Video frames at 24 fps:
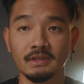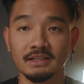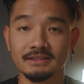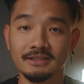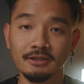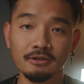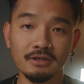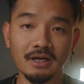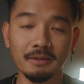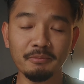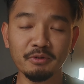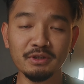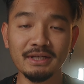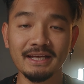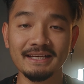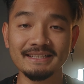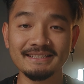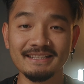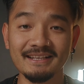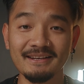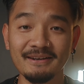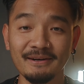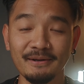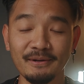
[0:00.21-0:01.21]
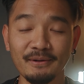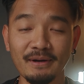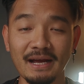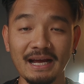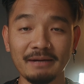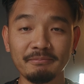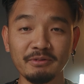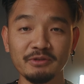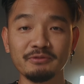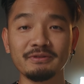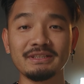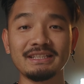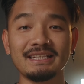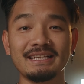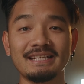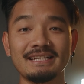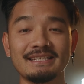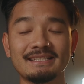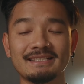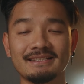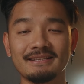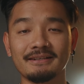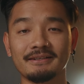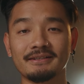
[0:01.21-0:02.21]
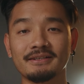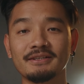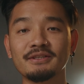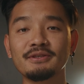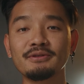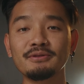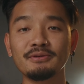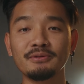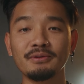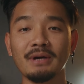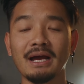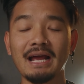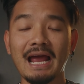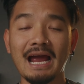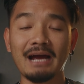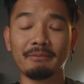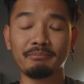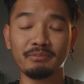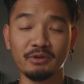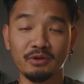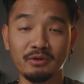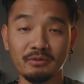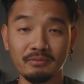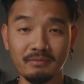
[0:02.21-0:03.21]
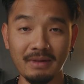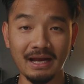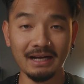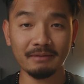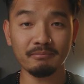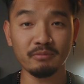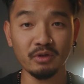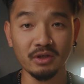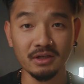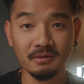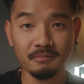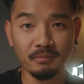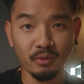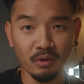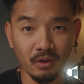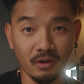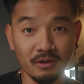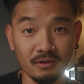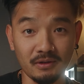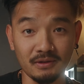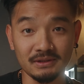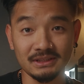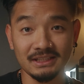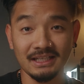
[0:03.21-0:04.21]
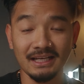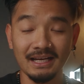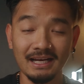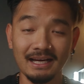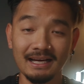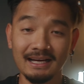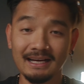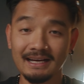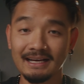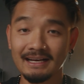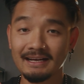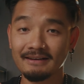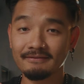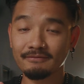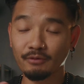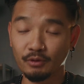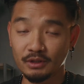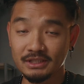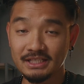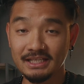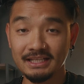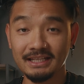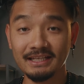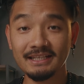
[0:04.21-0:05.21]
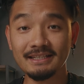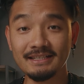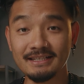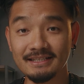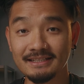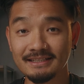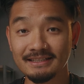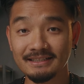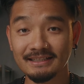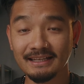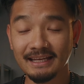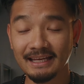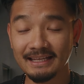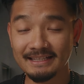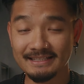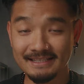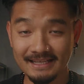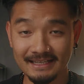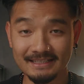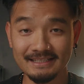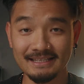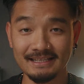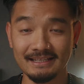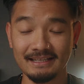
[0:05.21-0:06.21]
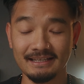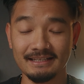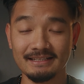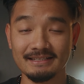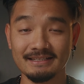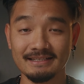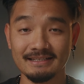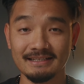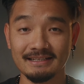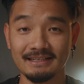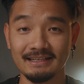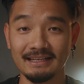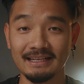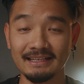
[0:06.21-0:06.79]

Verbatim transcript: So a couple days ago, Apple released their new Apple MacBook Pros, 14 inch and 16 inch.